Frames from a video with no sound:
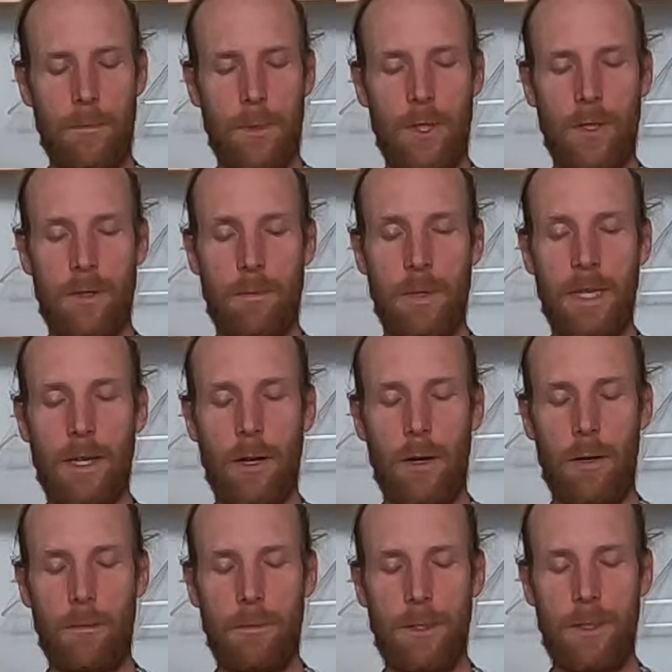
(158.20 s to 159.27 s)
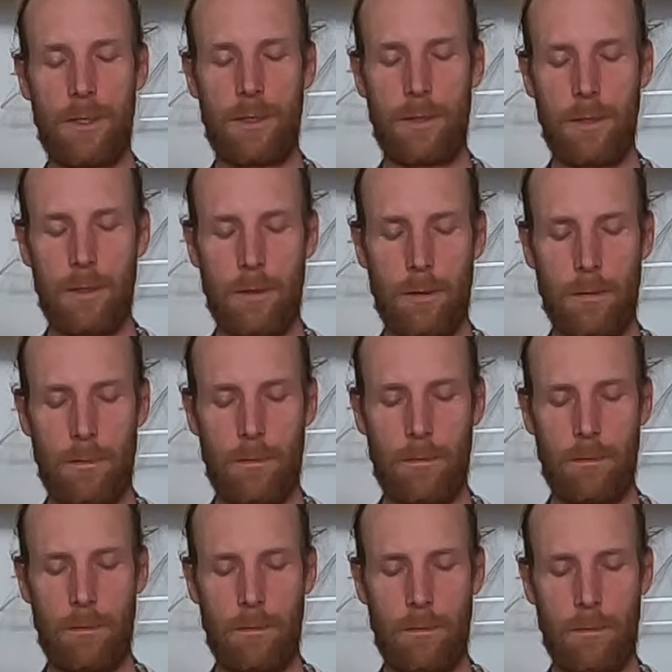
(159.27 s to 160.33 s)
Just be calm and
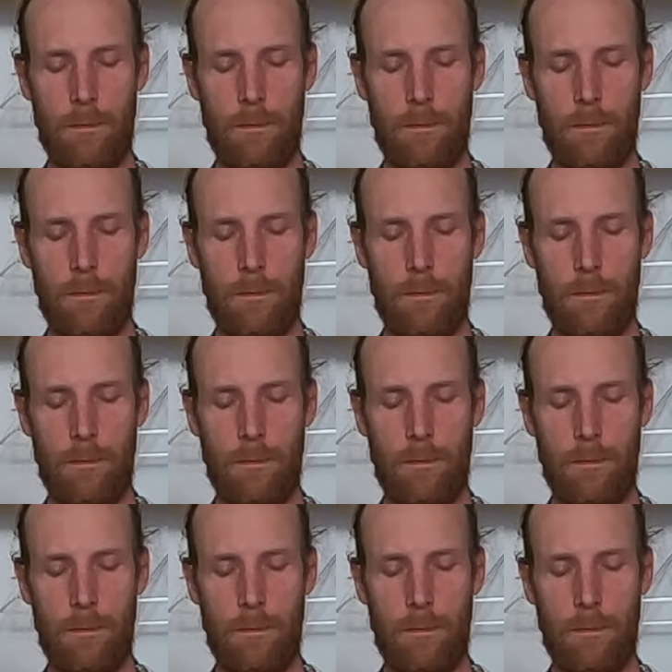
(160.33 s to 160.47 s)
still.